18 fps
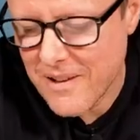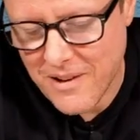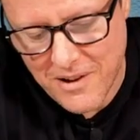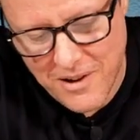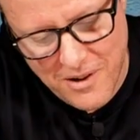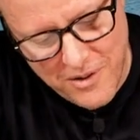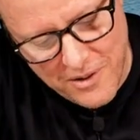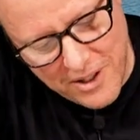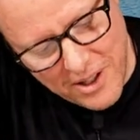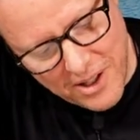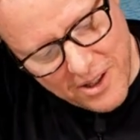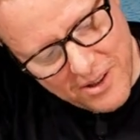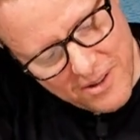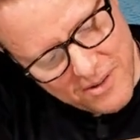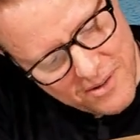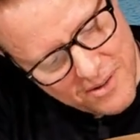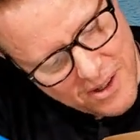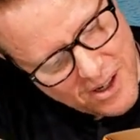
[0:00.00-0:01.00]

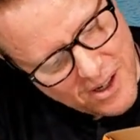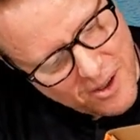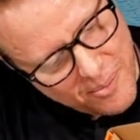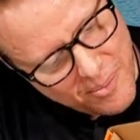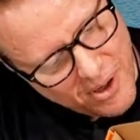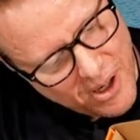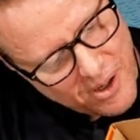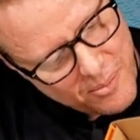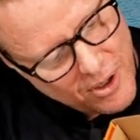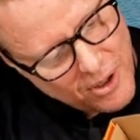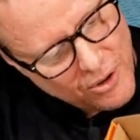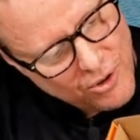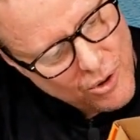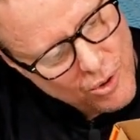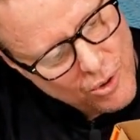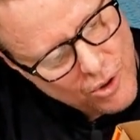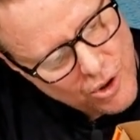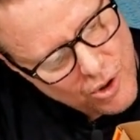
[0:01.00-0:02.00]
Okay, then at the bottom our
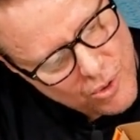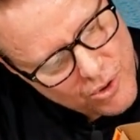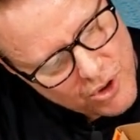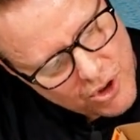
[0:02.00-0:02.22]
Grogu is